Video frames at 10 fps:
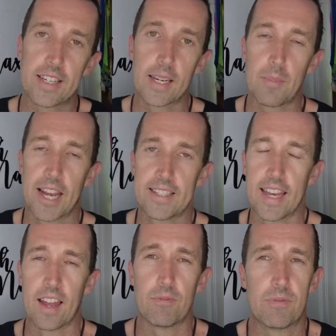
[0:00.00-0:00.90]
to kick it back
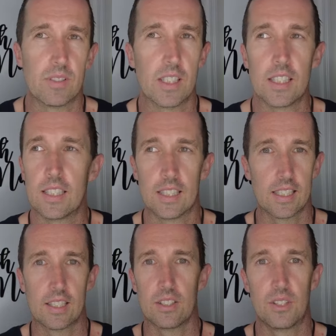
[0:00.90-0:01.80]
down for, uh,
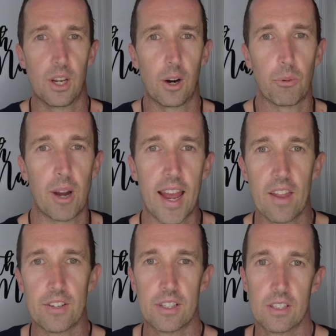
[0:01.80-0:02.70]
to
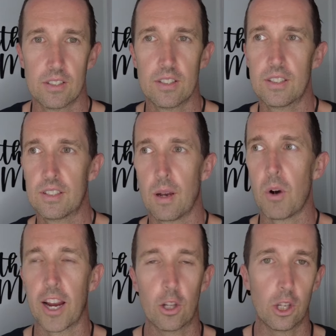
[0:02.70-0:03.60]
around
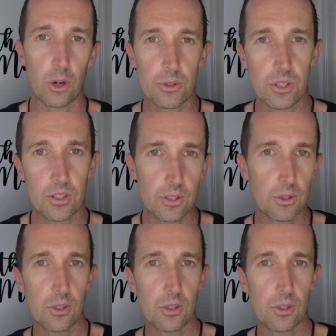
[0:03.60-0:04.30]
somewhere closer to the two,